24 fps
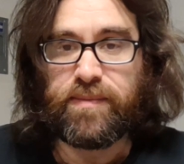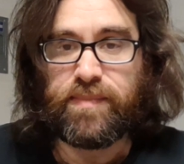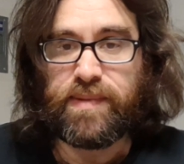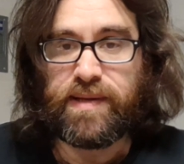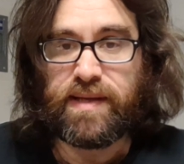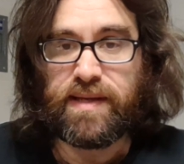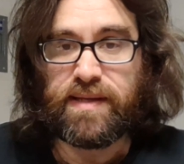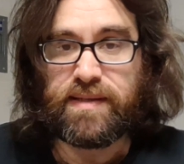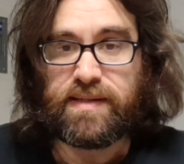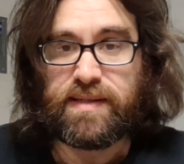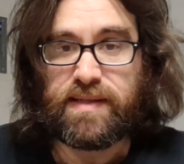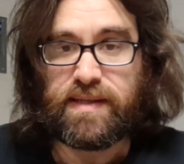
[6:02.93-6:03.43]

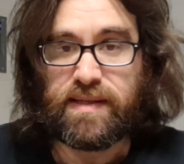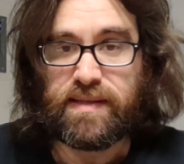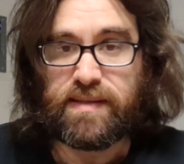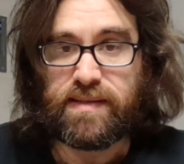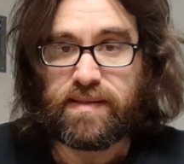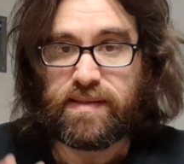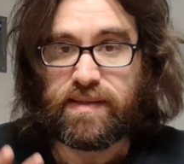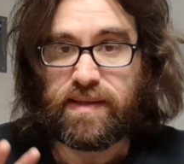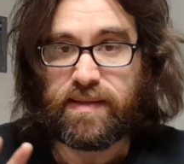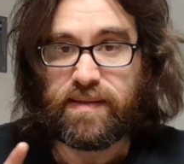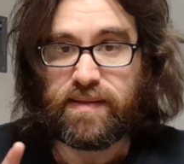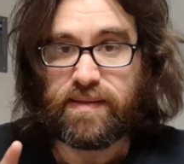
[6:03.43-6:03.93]
because he had
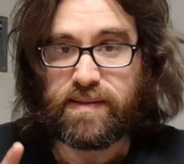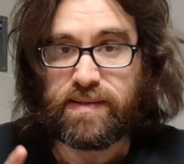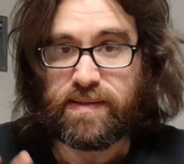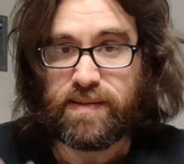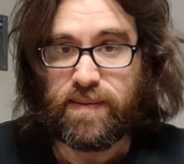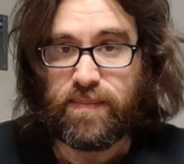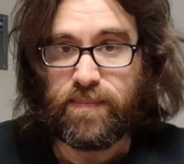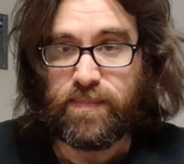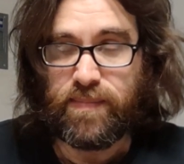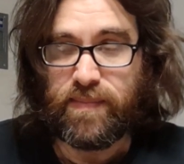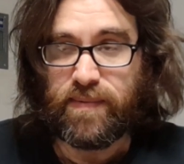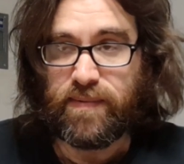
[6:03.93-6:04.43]
sent
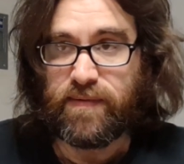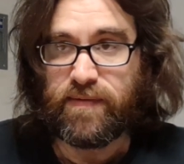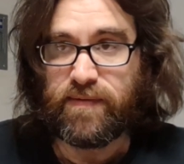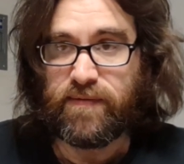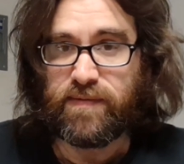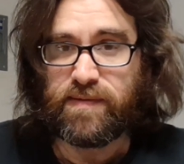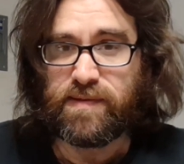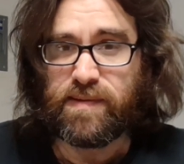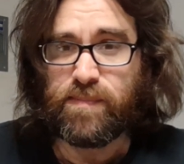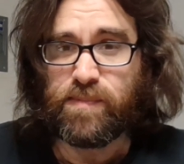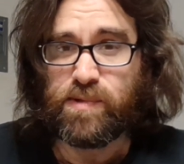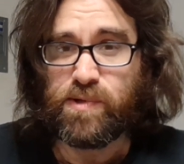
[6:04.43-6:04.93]

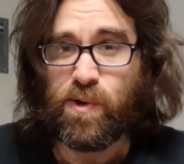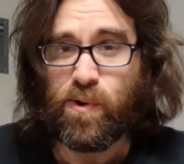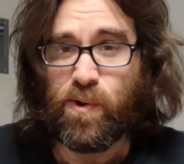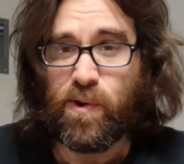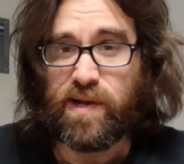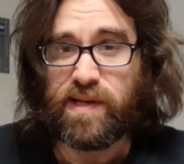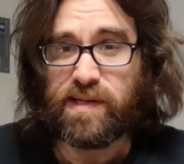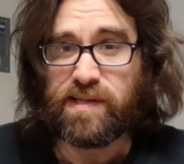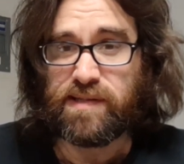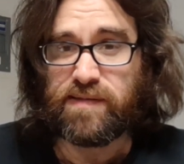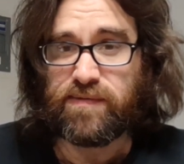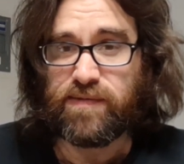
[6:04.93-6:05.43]
some
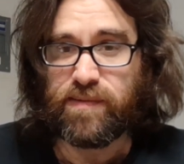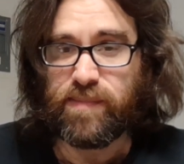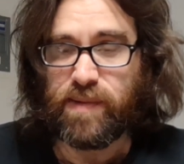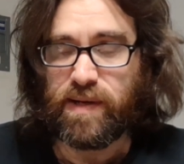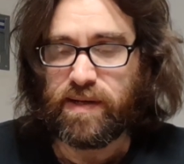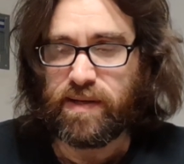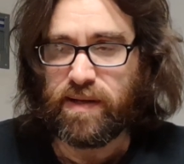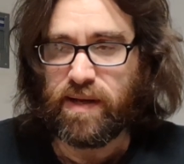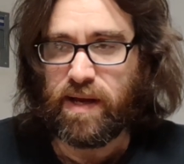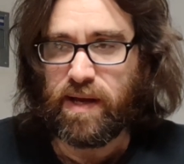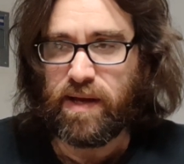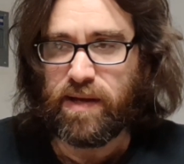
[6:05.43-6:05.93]
toys for my
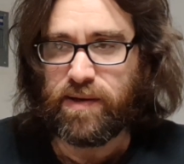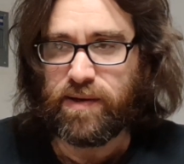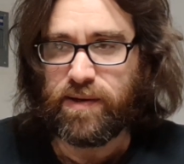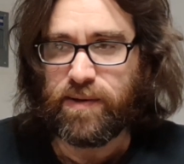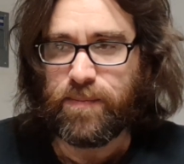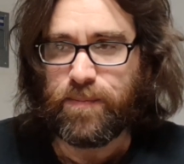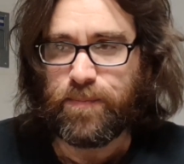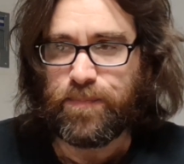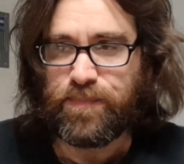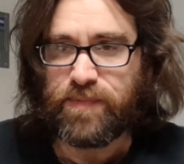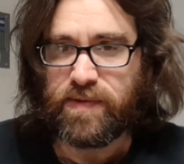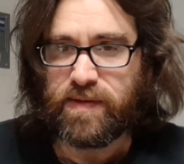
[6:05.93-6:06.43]

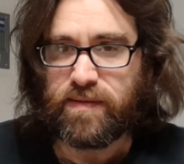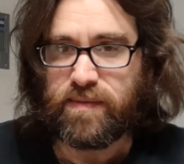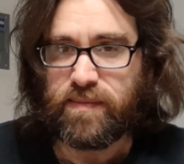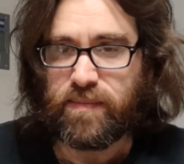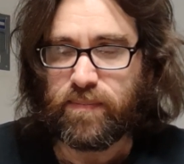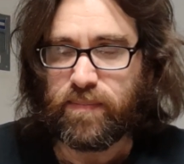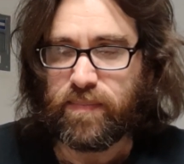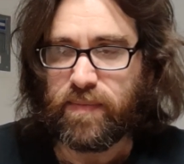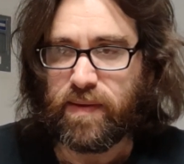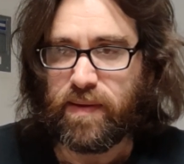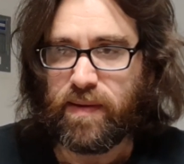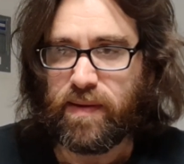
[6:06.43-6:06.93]
daughter.
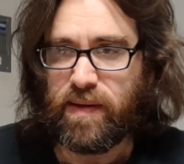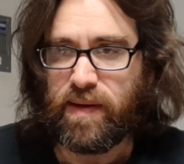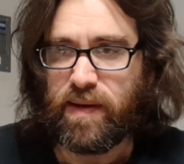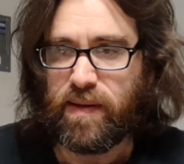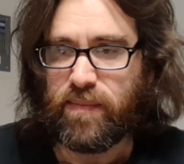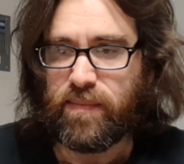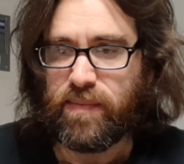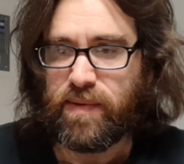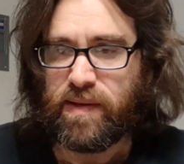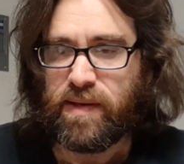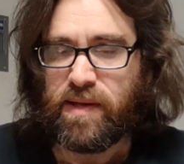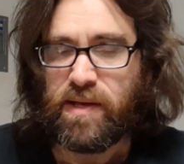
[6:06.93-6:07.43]

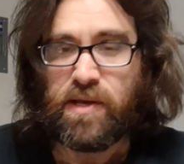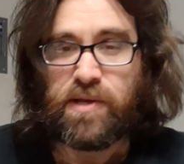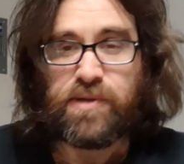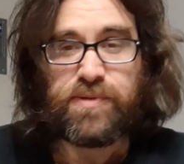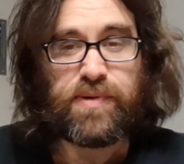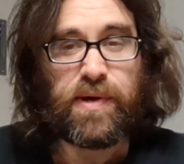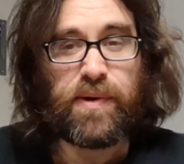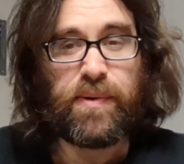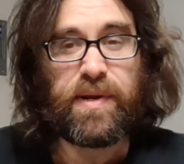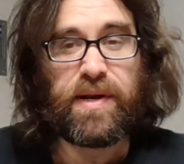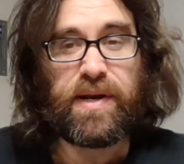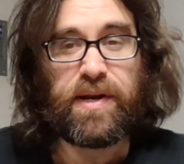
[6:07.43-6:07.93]

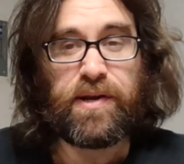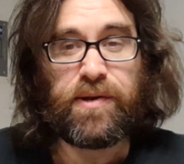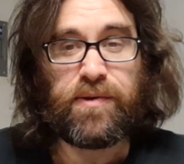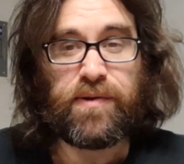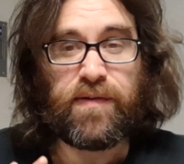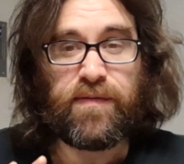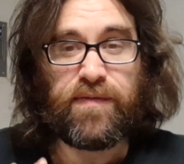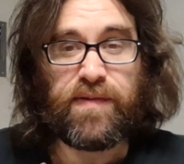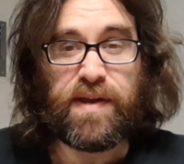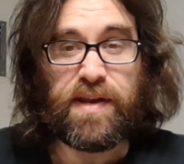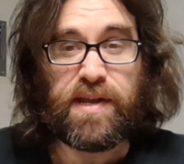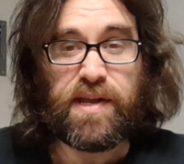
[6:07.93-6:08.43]
So I wanted to do a
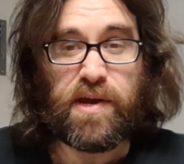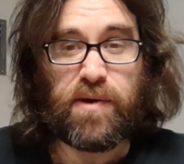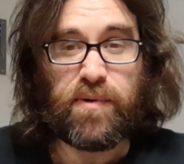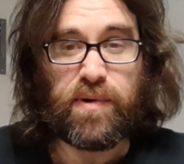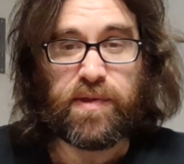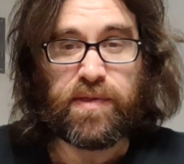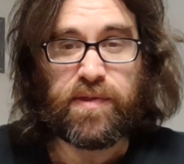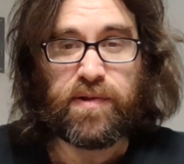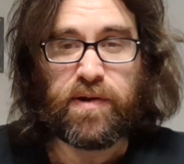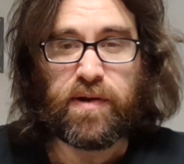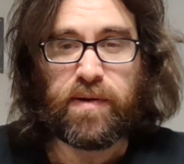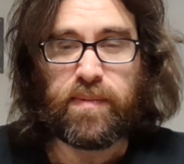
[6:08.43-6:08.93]
video
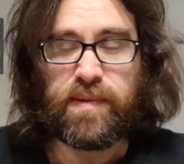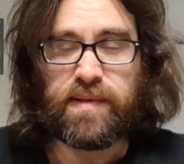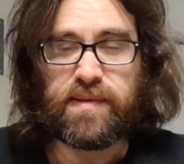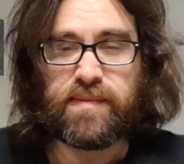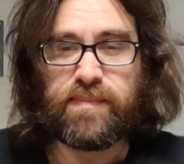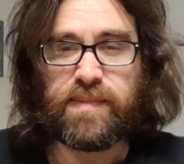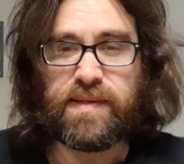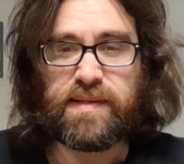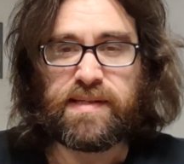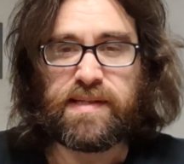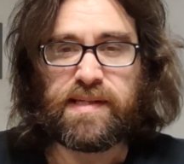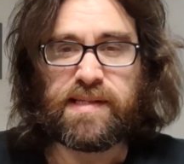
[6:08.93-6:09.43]
with her,
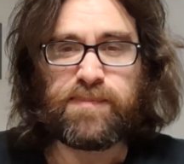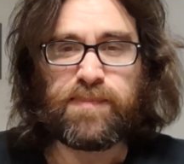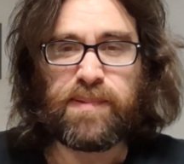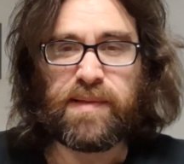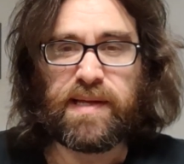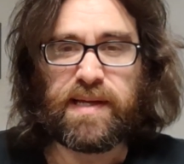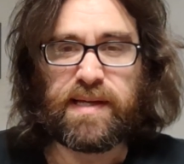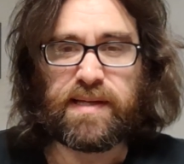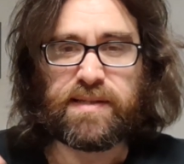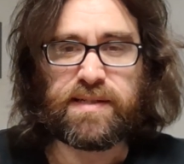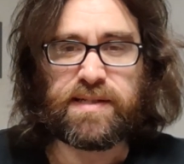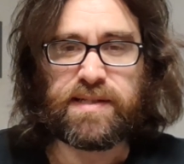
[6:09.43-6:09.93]
but she's
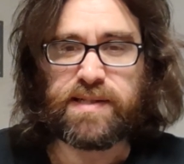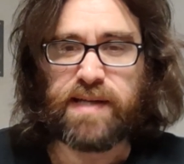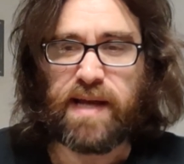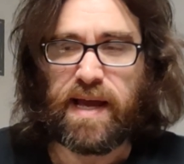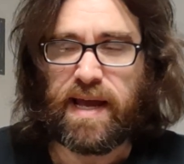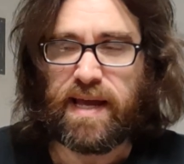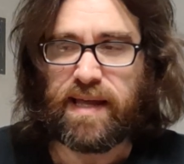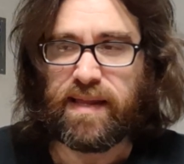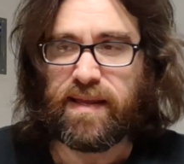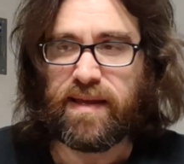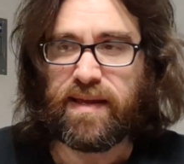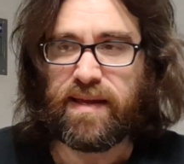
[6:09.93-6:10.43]
playing
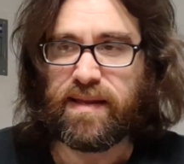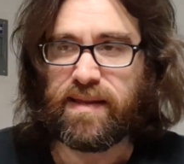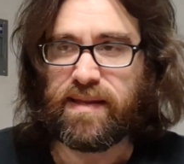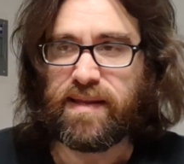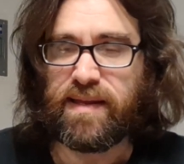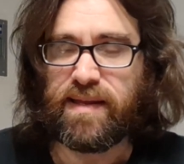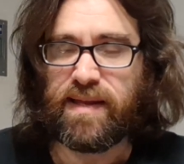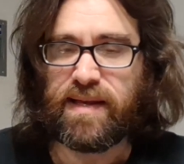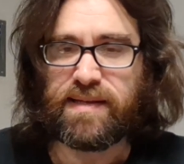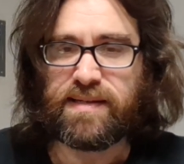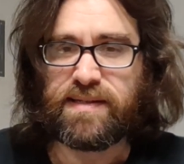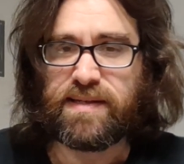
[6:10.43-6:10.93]
shy lately.
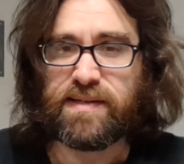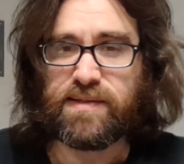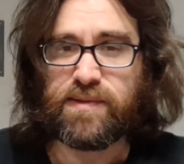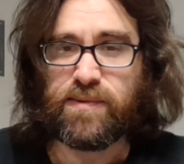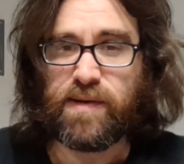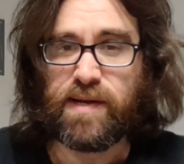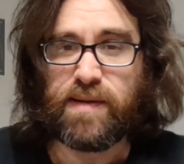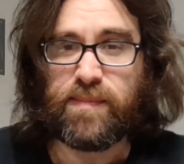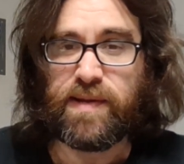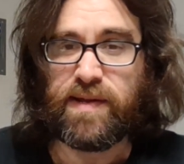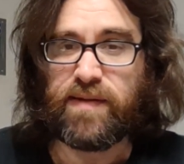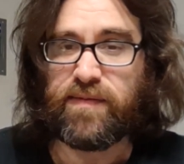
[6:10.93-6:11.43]
Like she doesn't
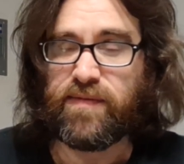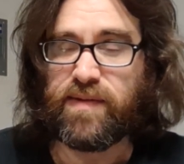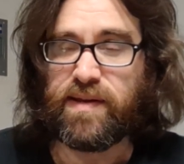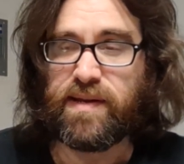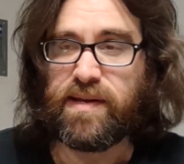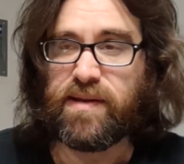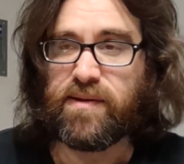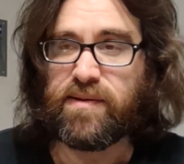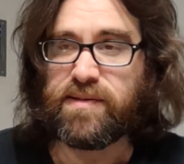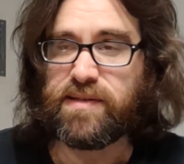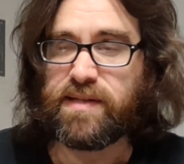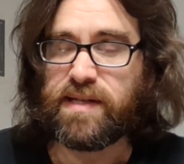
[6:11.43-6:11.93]
want to make
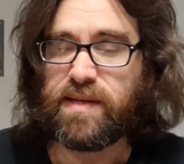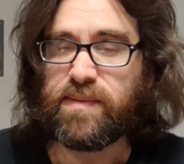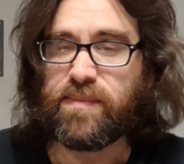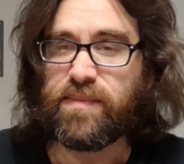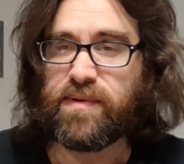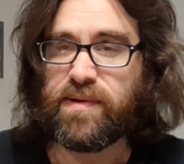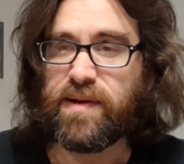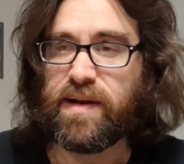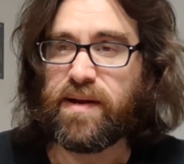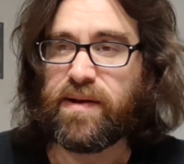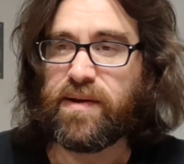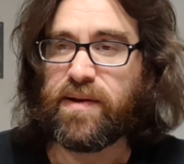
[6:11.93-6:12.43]
videos
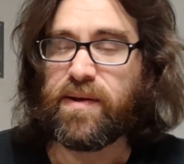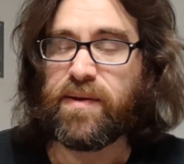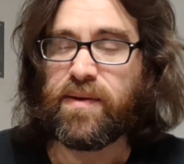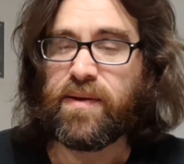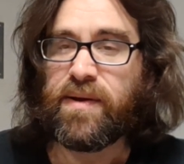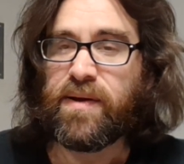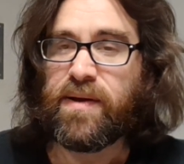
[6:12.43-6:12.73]
anymore. I don't know.